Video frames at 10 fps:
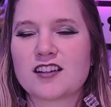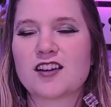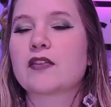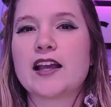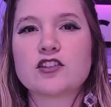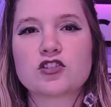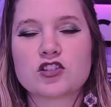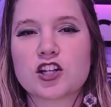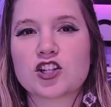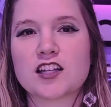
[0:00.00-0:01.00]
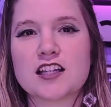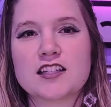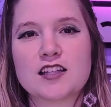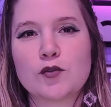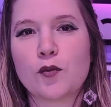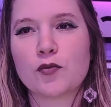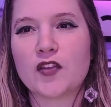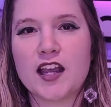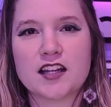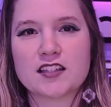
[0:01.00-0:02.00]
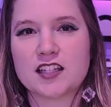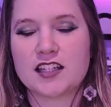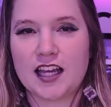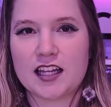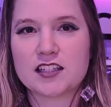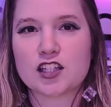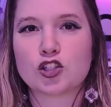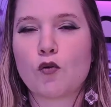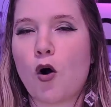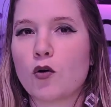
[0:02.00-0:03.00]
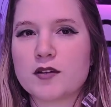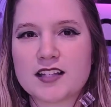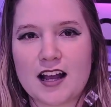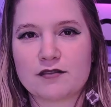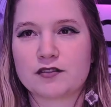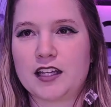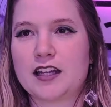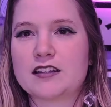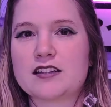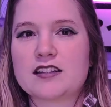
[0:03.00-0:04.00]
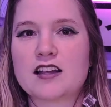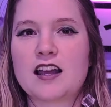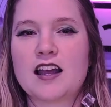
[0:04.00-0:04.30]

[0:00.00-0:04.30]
Lands are such an easy thing to get. You will always have lands.